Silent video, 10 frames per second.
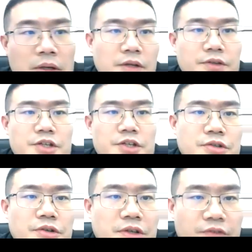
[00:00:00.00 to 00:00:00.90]

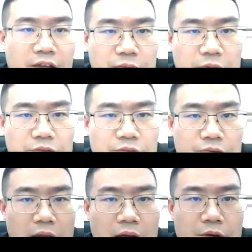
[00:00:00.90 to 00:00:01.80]
additional investments
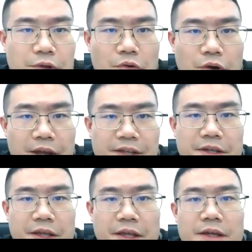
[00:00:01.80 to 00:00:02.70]
are required
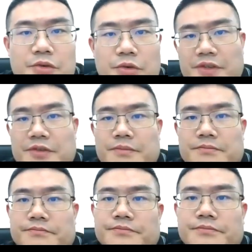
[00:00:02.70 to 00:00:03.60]
in grids,
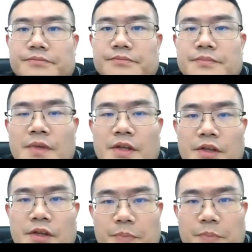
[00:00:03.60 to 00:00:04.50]

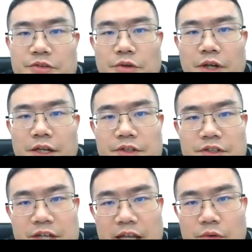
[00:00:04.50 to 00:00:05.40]
especially the
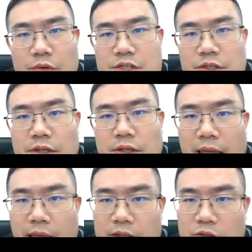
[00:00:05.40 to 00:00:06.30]
generation
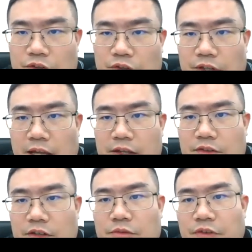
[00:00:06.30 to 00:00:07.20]
adequacy and
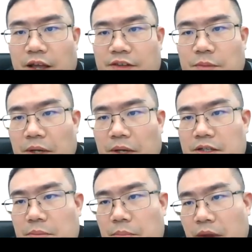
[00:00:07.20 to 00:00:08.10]
some
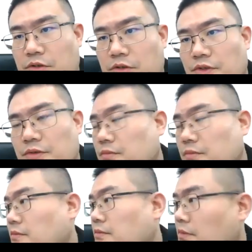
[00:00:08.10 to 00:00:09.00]
flexibility measures,
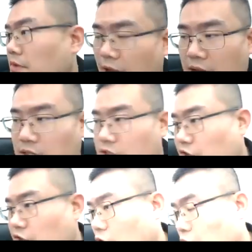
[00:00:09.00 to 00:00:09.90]
the energy
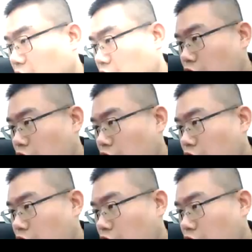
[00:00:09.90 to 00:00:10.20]
storage